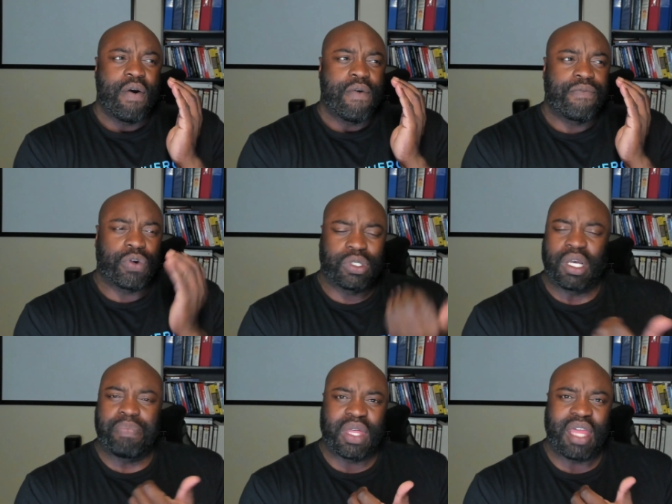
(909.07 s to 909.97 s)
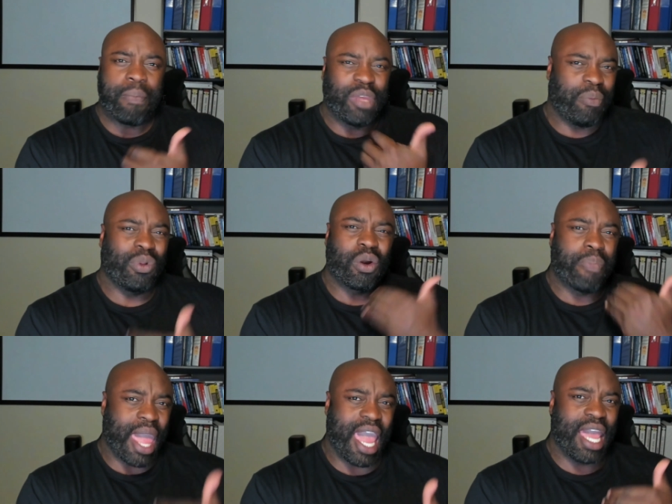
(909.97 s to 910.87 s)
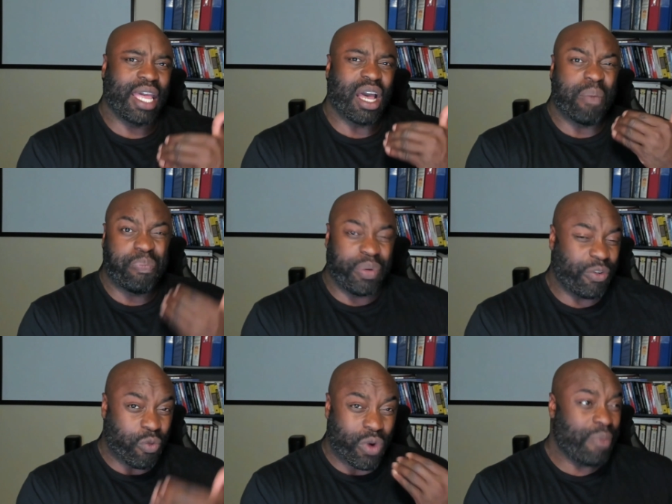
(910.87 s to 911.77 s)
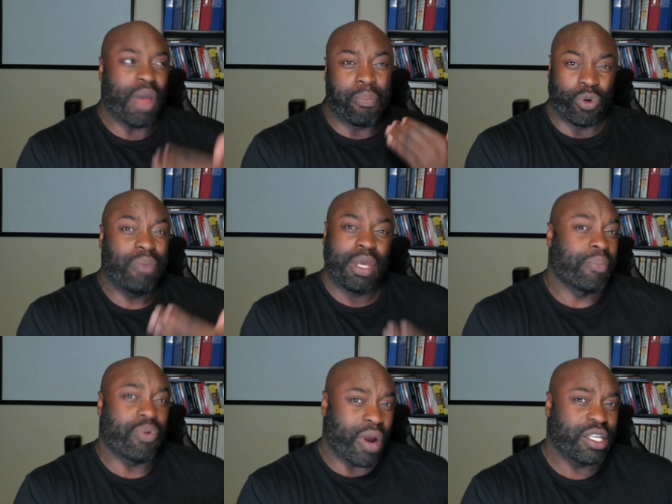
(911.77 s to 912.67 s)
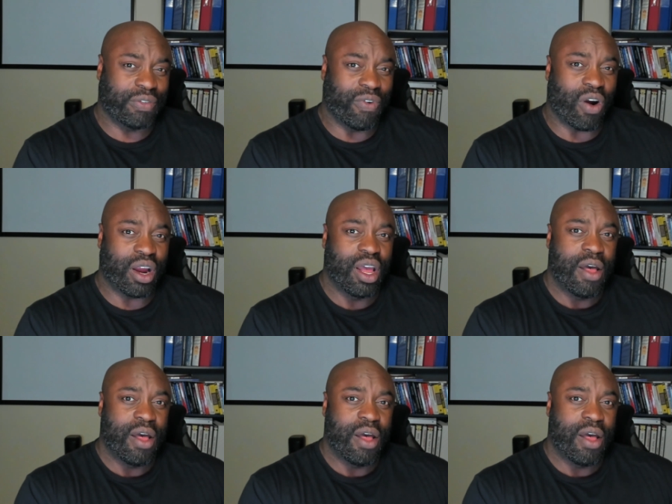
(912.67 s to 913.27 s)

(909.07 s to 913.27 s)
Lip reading: for something that people are paying a premium price for.